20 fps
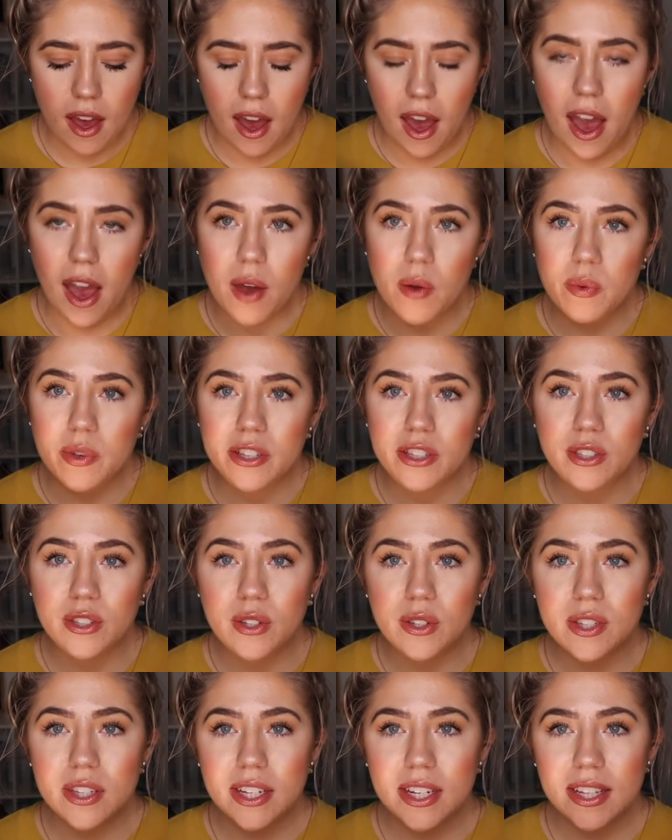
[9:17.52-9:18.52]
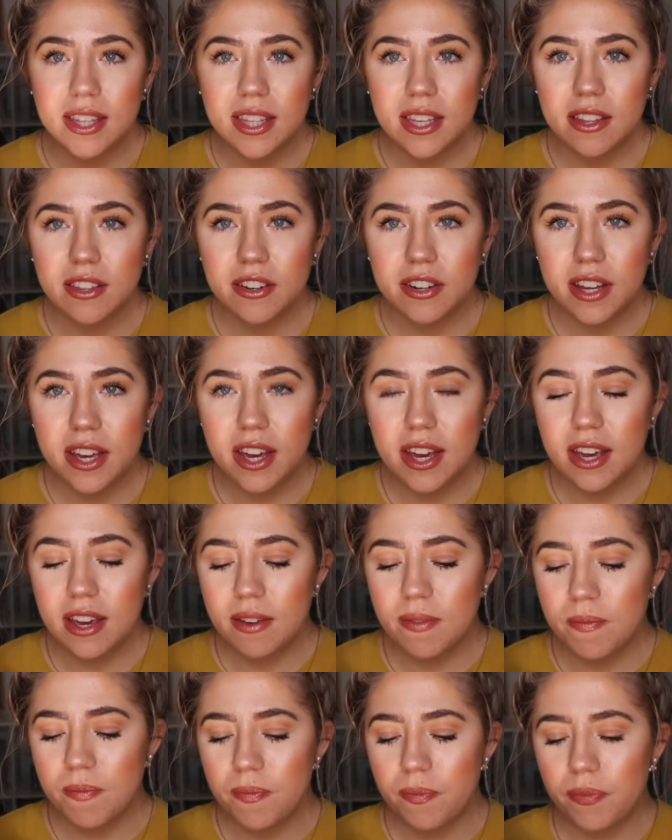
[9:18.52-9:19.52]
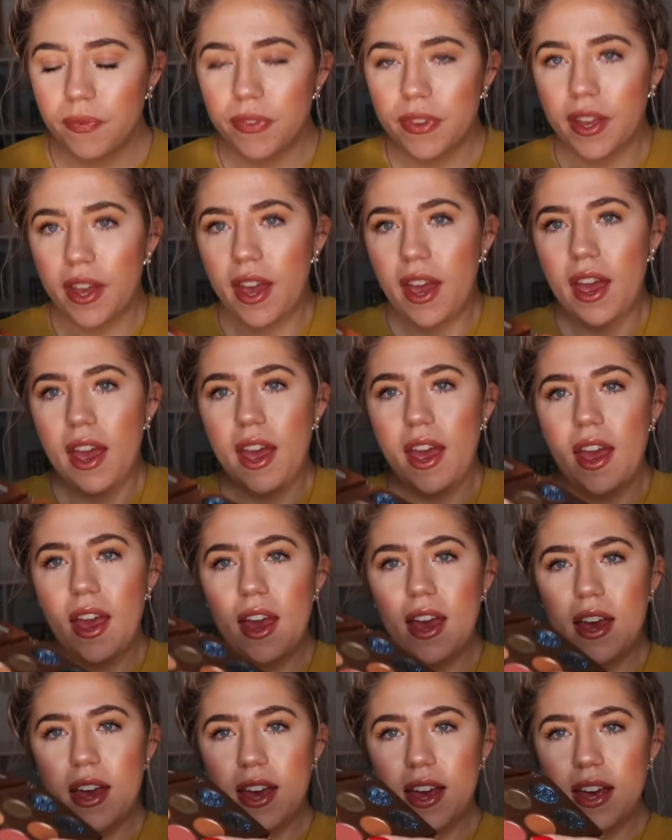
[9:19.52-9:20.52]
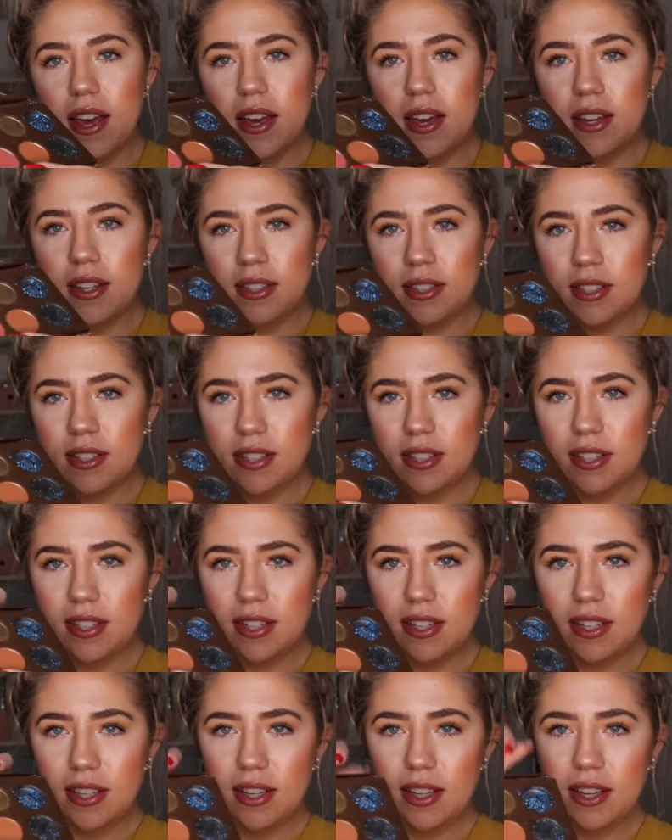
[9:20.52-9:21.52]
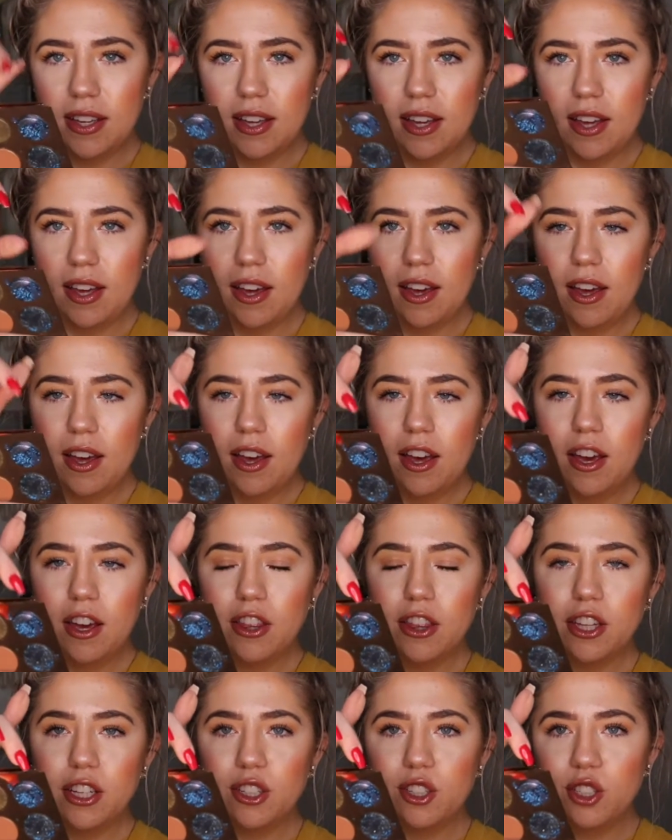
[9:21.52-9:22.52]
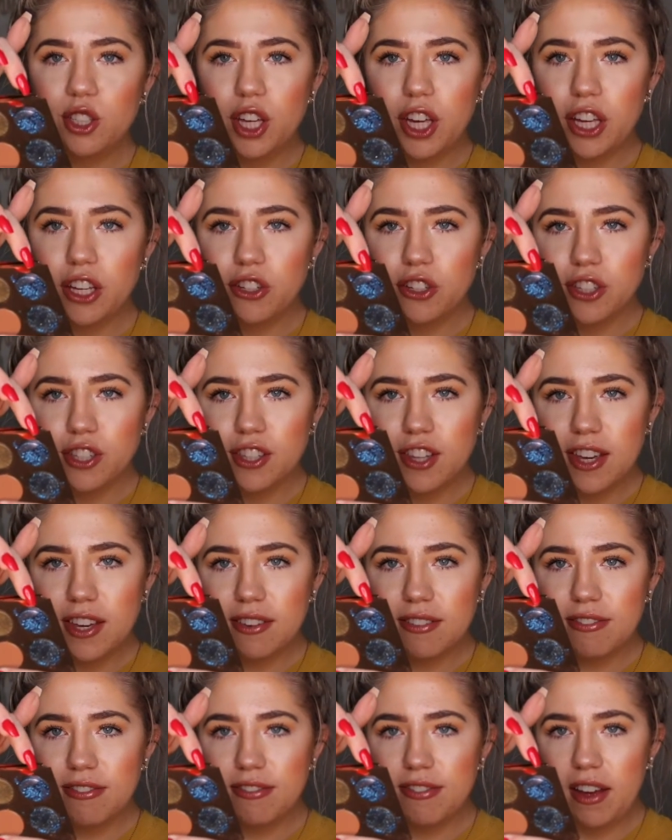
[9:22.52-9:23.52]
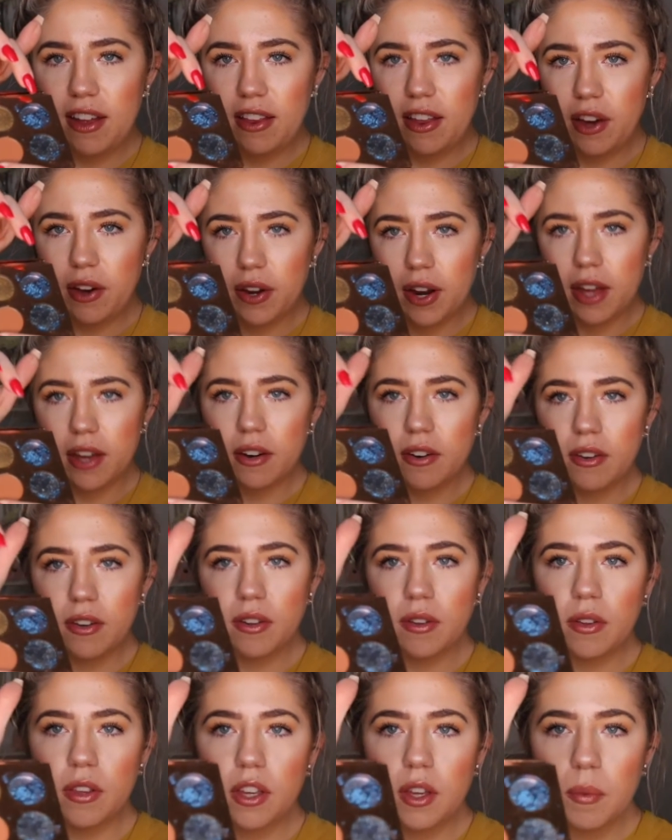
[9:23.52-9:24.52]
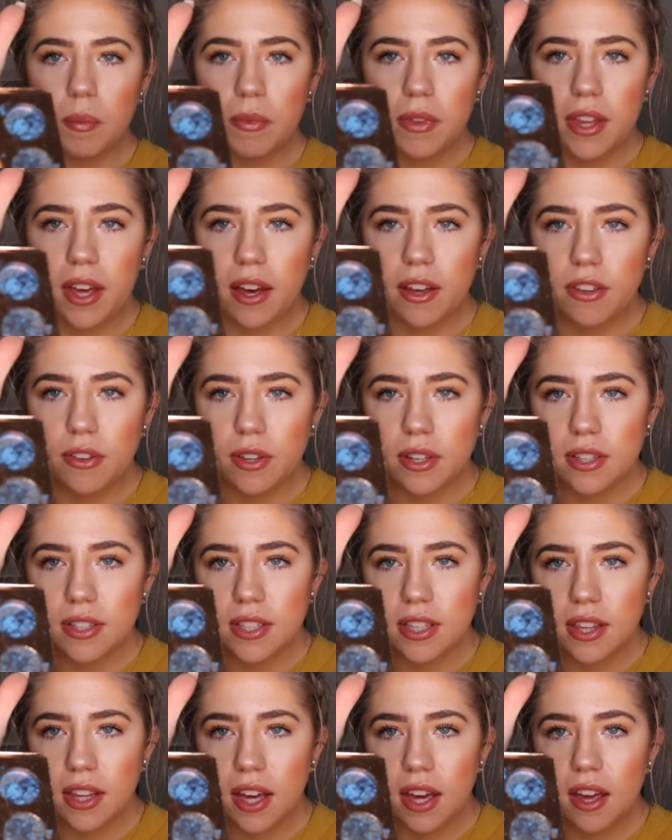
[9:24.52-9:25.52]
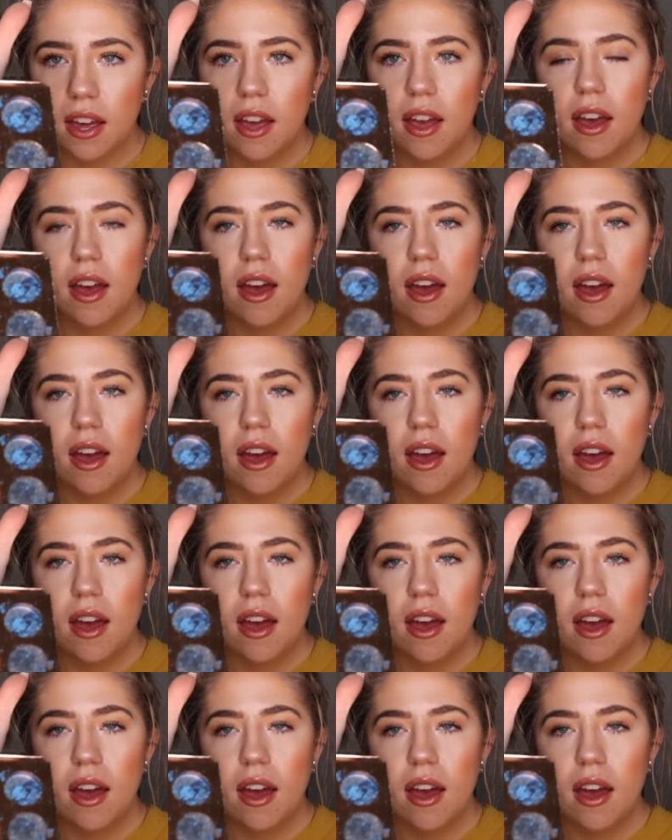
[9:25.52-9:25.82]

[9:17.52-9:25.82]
I was using it the other day, and the shade just like fell out. I don't know. You can see that.